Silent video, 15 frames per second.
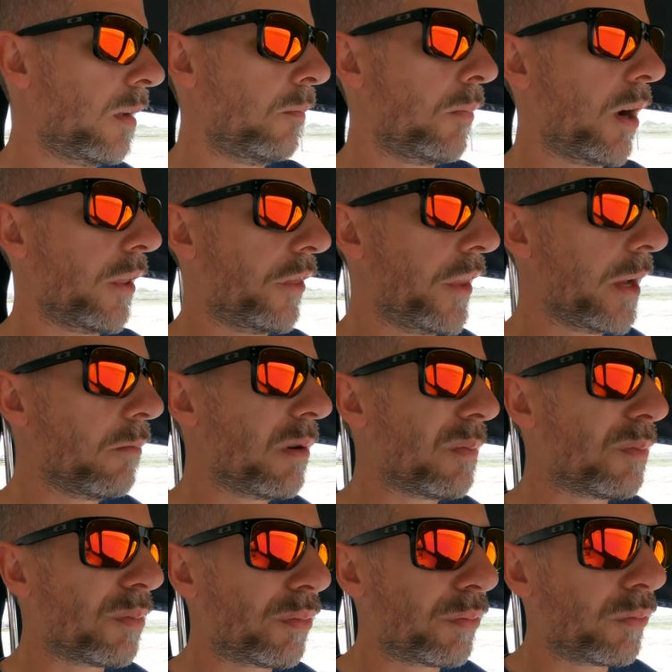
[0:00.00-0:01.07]
But I think we're
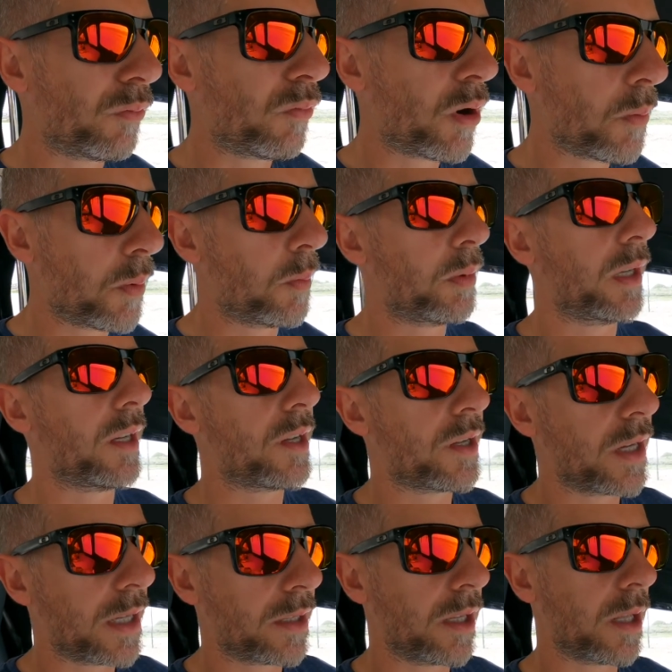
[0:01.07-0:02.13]
probably
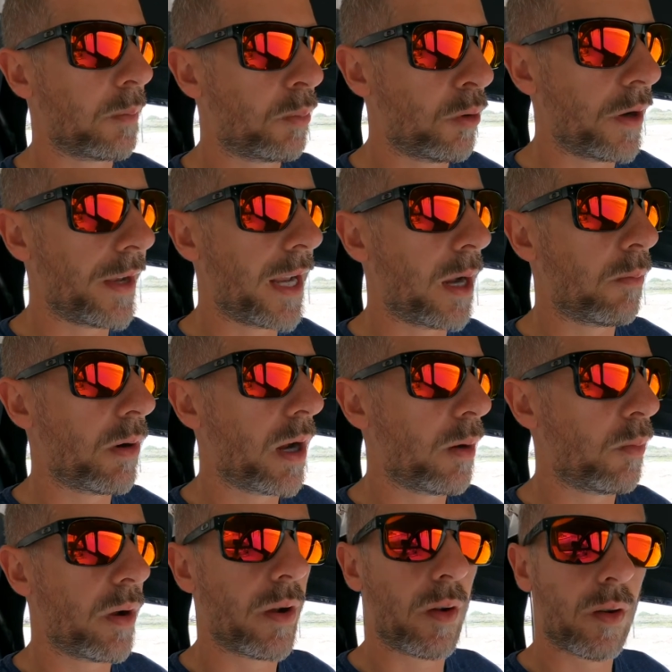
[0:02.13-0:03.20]
just at the point now where
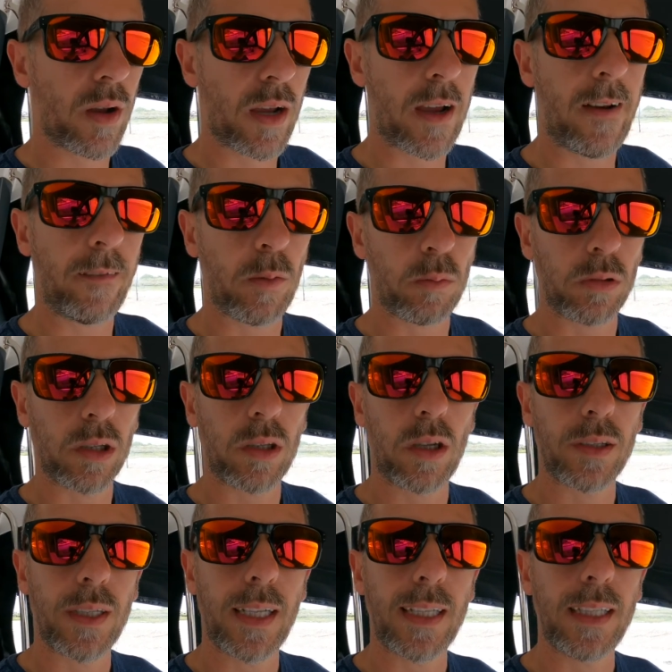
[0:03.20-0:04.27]
we're comfortable to
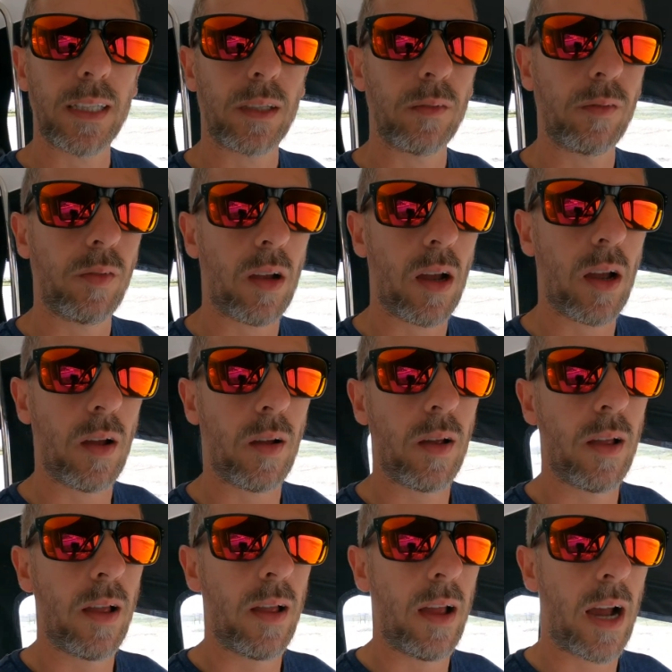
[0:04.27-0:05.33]
start taking some
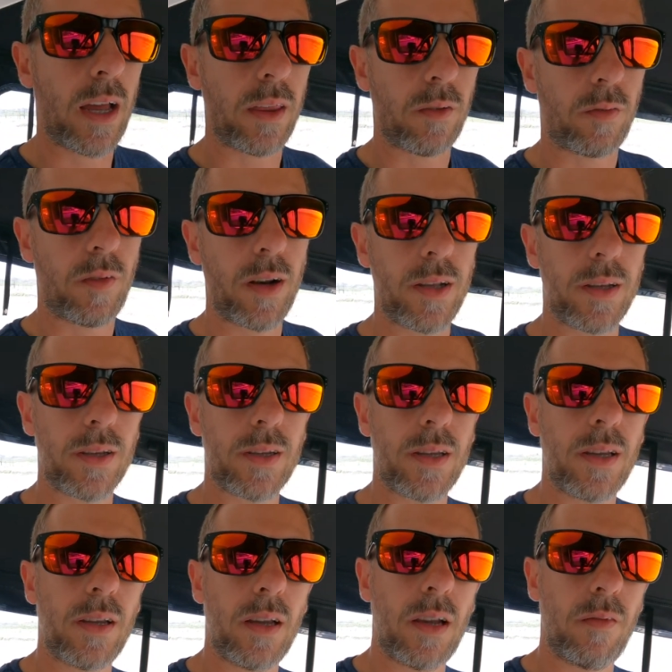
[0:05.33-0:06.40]
other friends
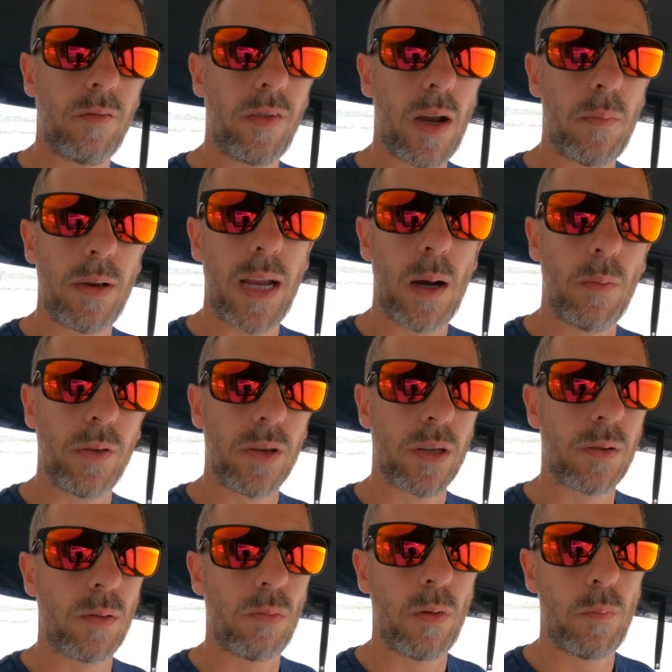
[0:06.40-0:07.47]
and family out with
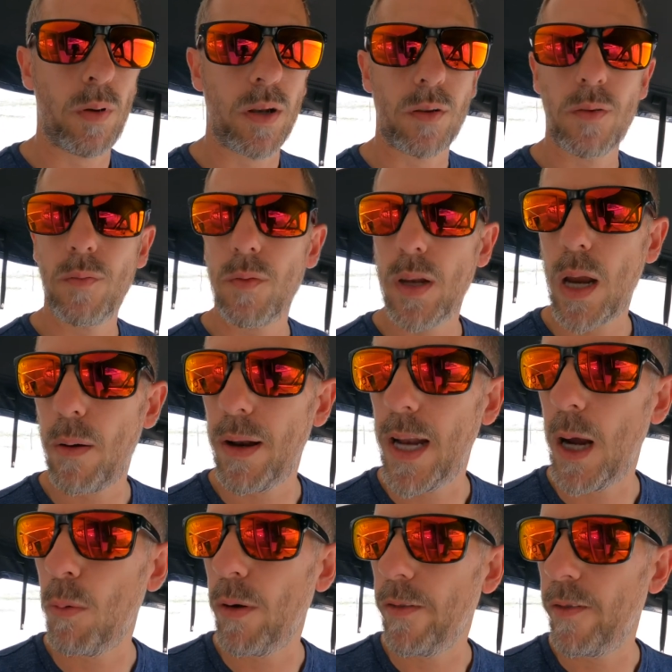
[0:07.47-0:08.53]
us. We've been going
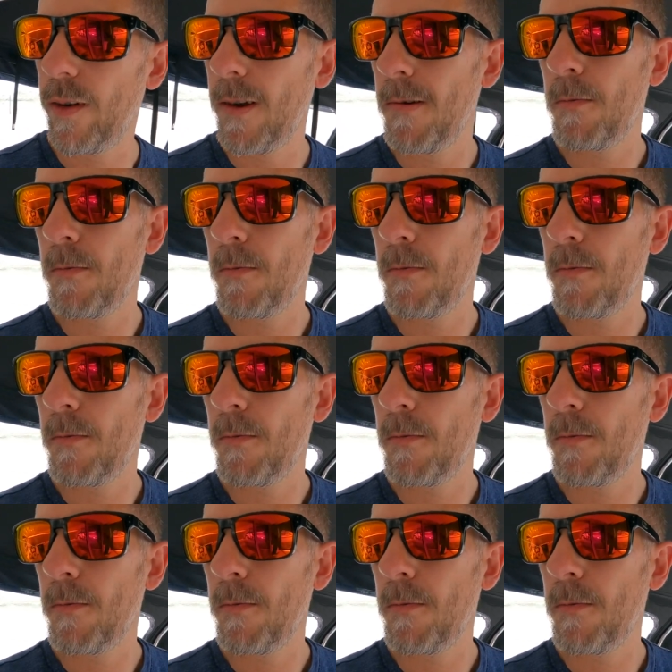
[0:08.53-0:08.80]
out with